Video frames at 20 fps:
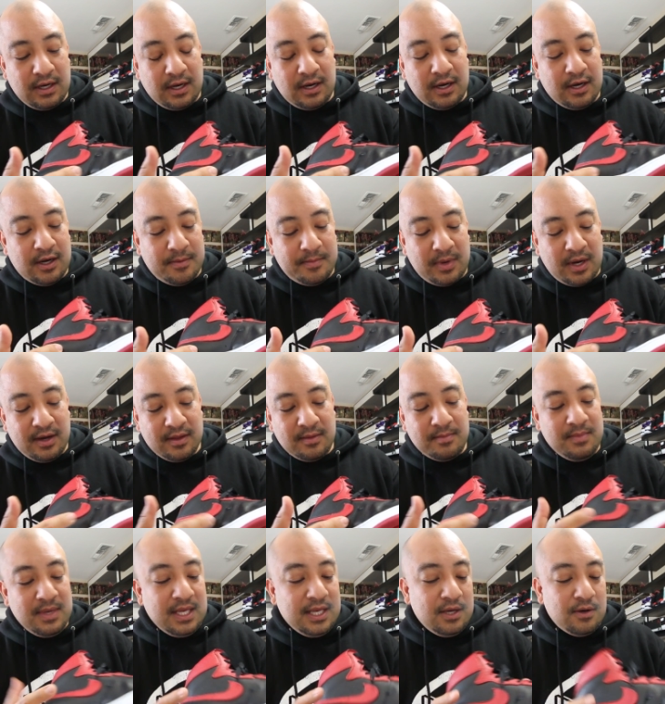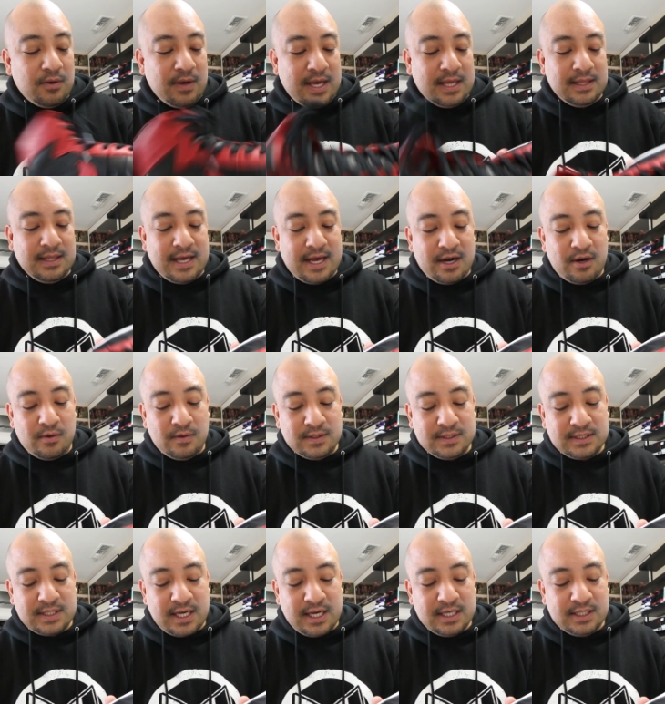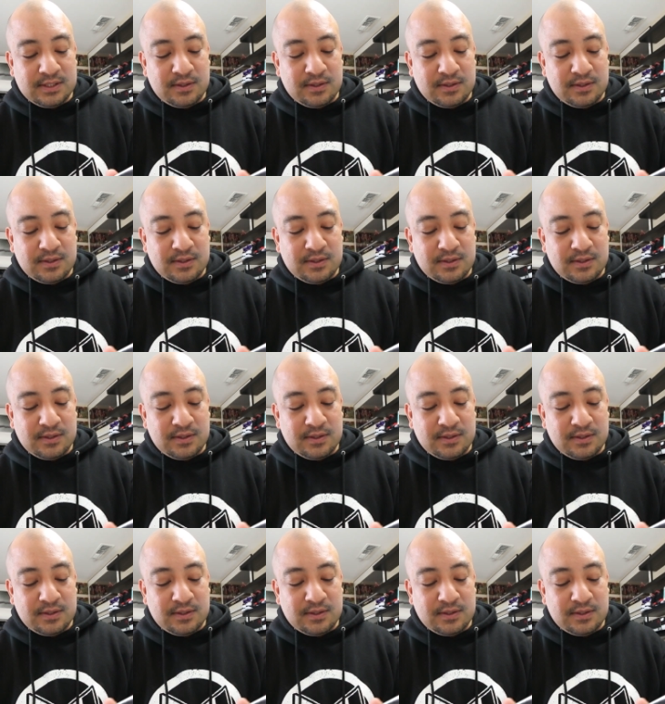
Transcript: um, on the medial and lateral side,